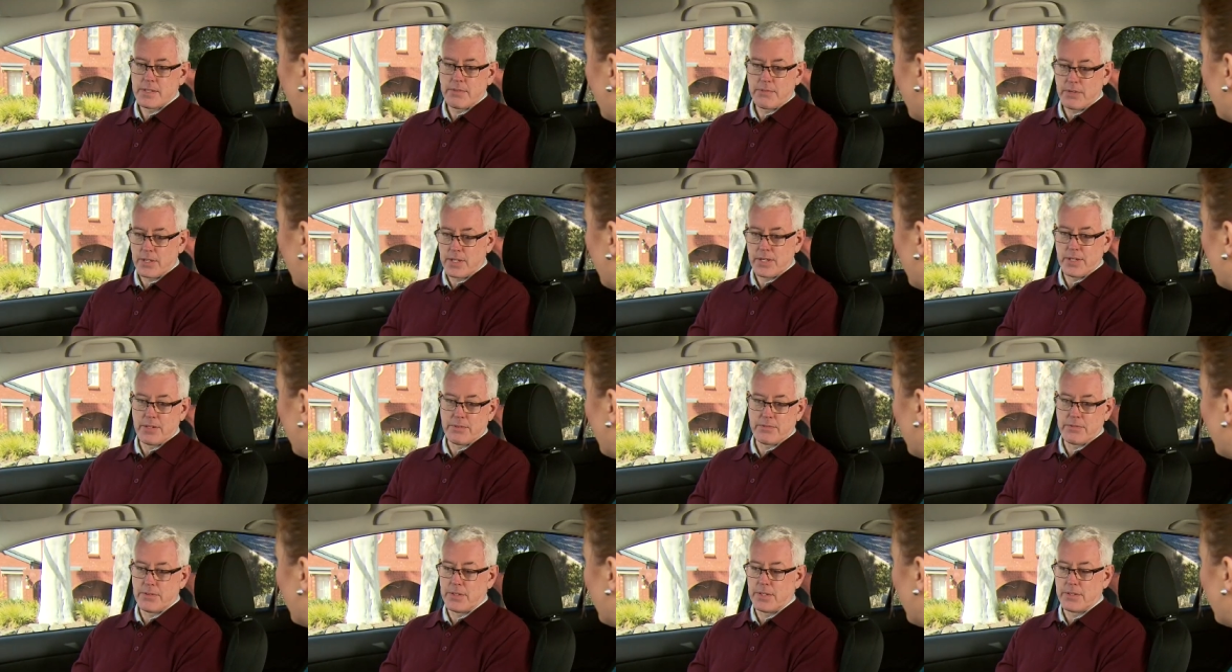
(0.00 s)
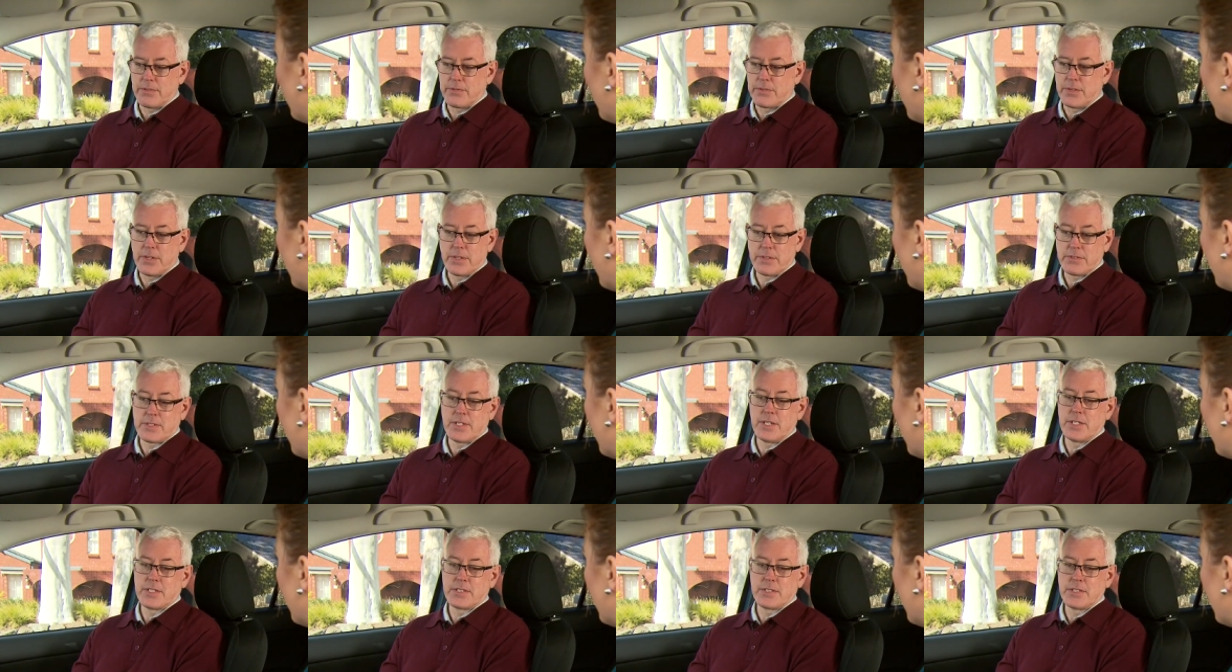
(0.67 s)
If you can't find
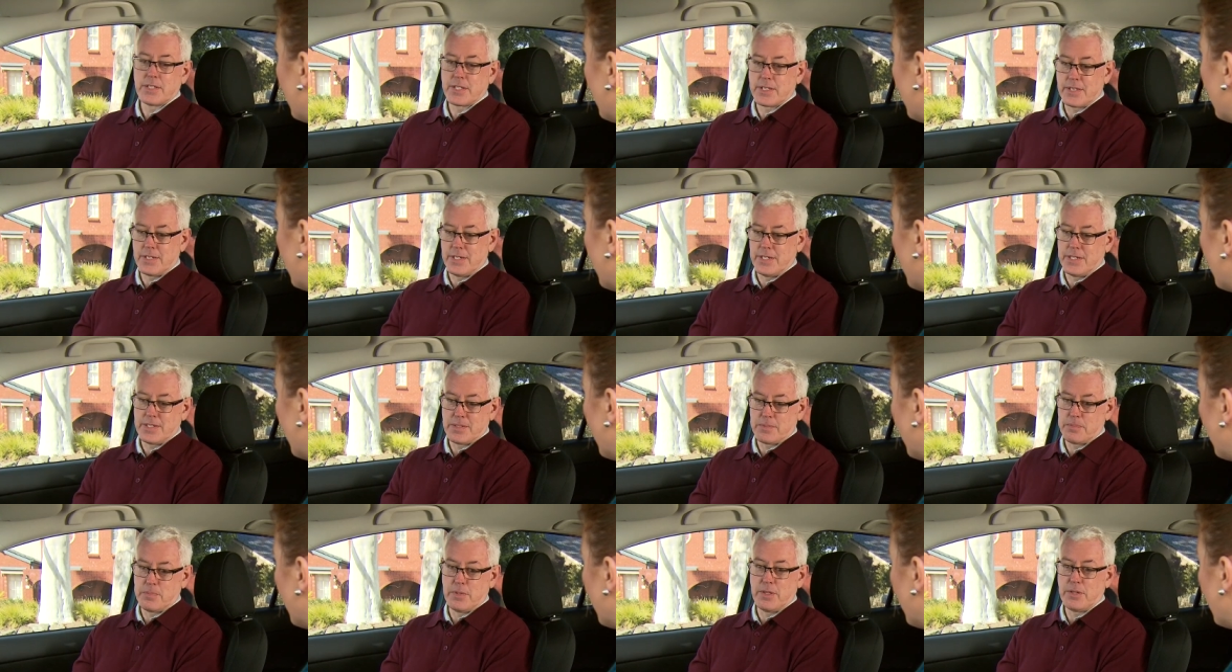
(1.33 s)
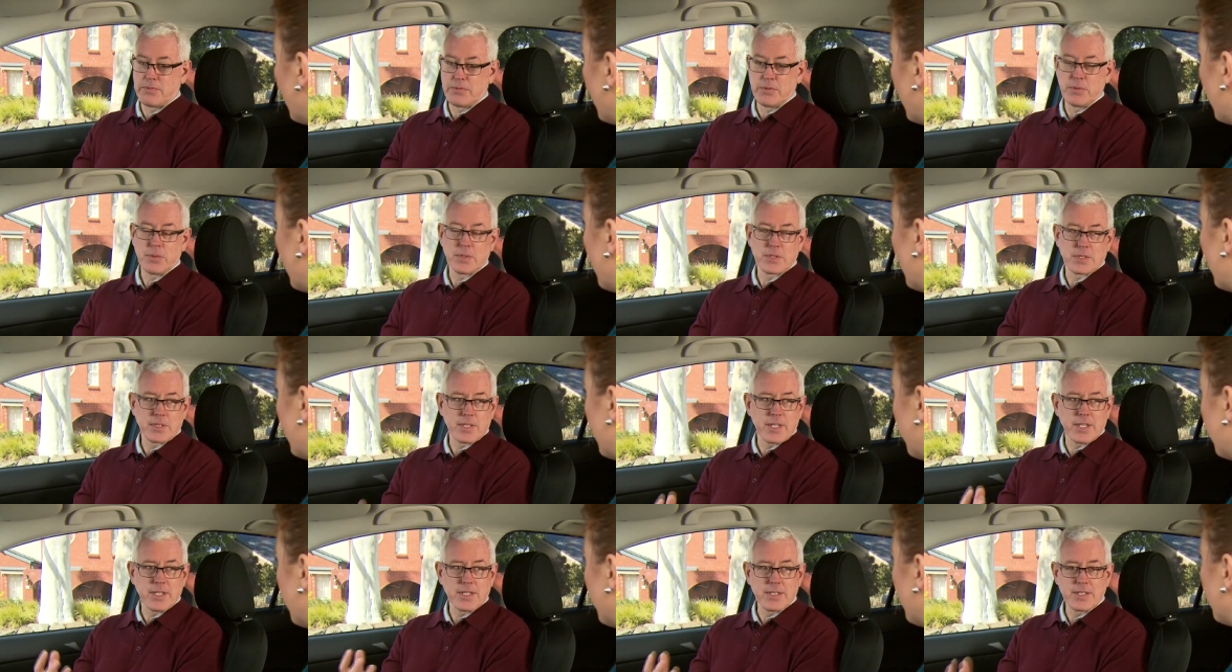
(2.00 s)
5 stars in the class, buy
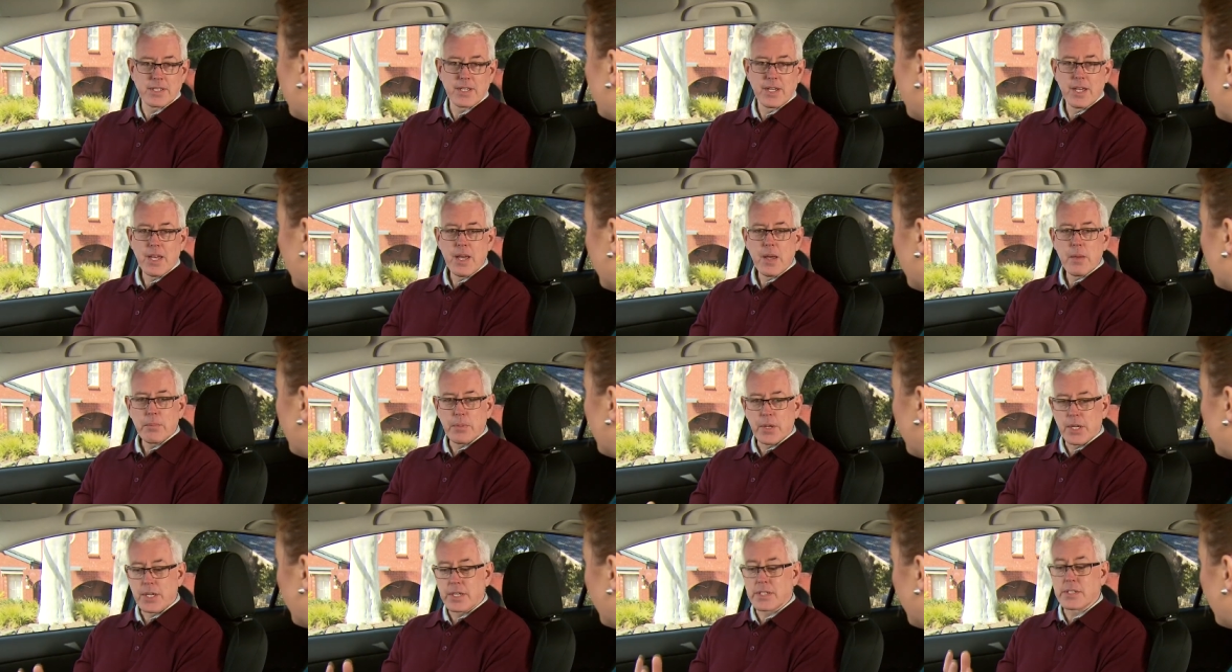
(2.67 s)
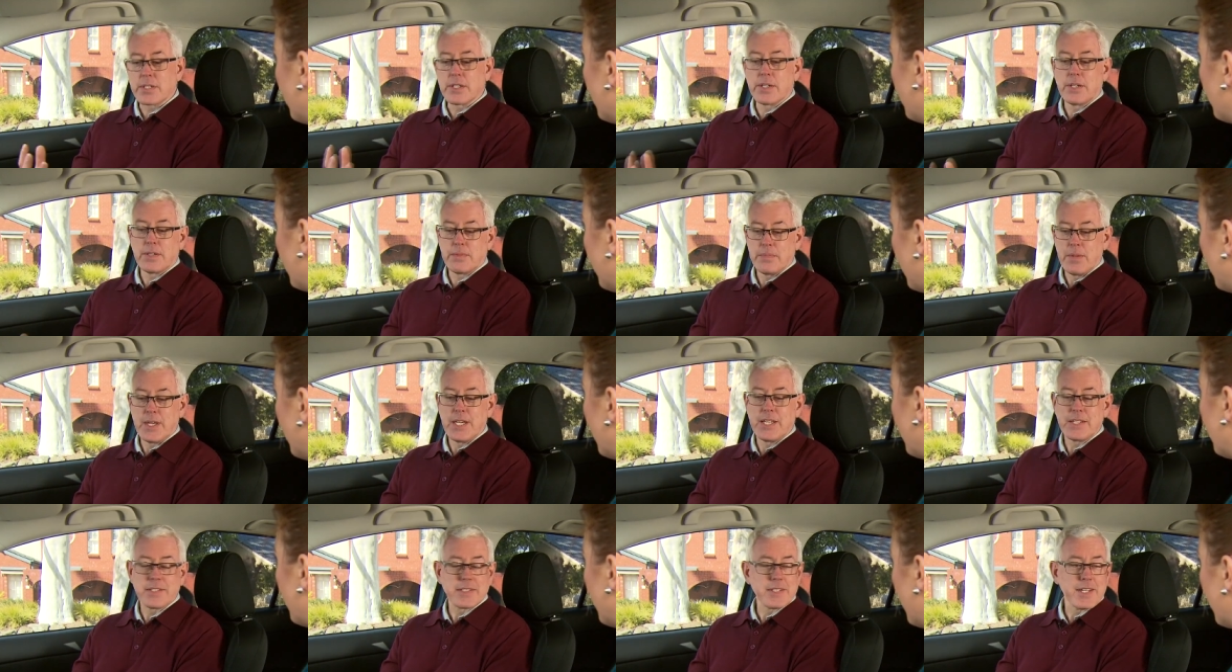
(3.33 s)
4 stars, buy as
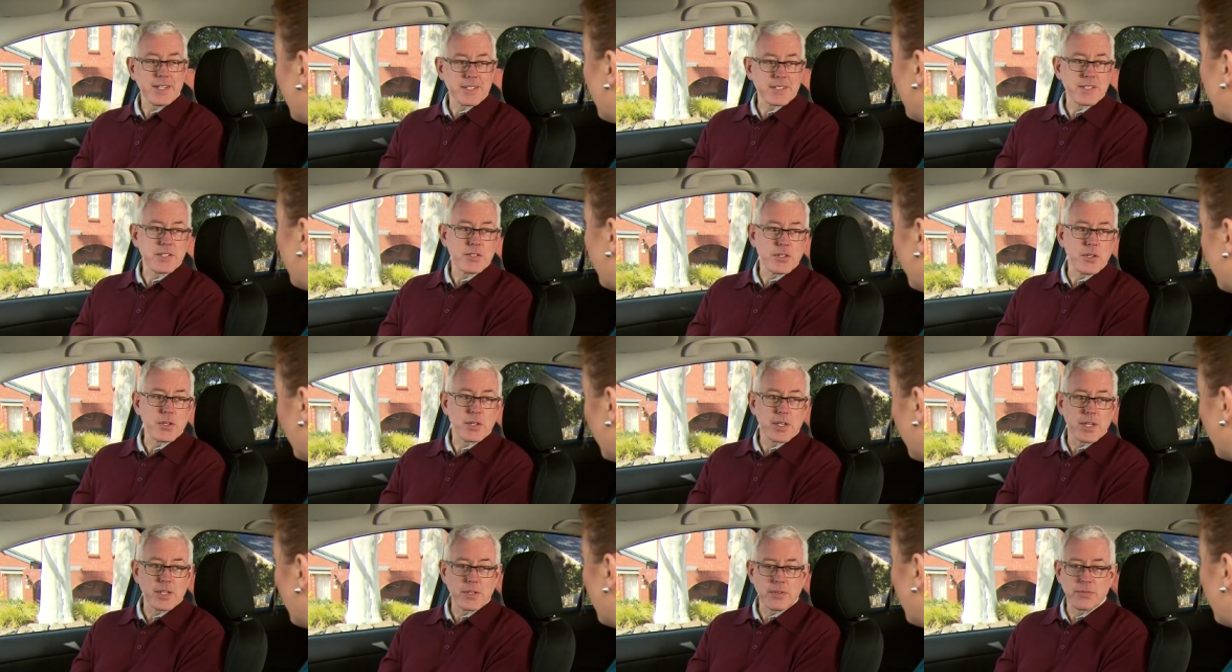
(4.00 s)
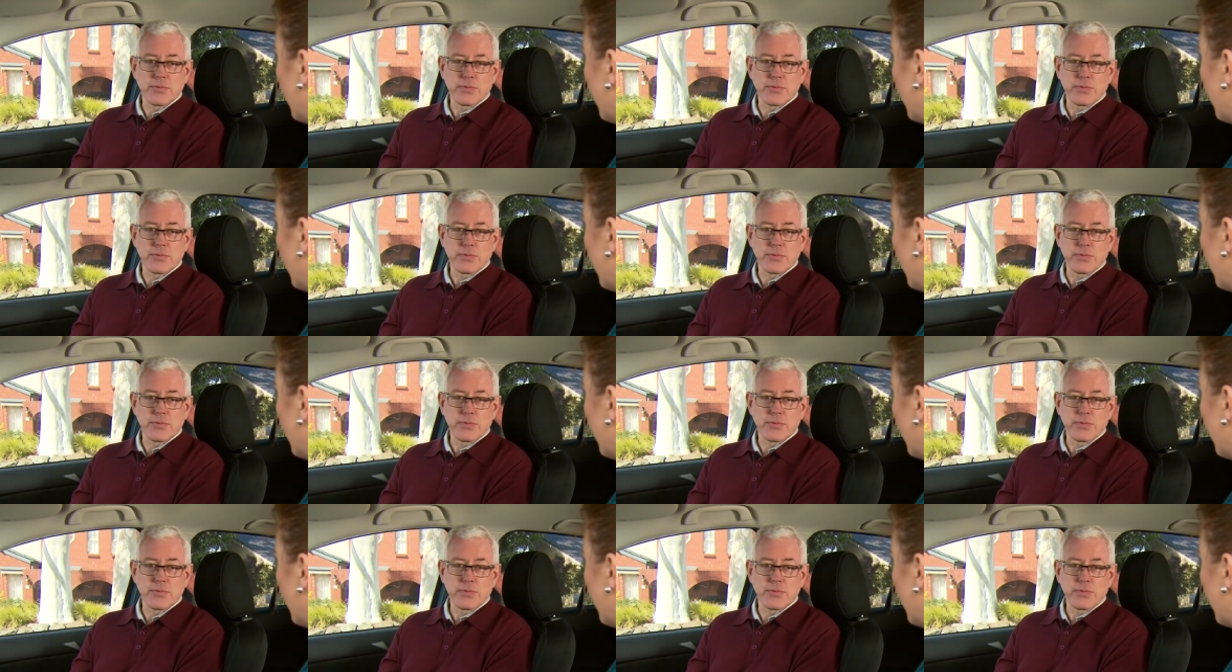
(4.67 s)
many stars as you can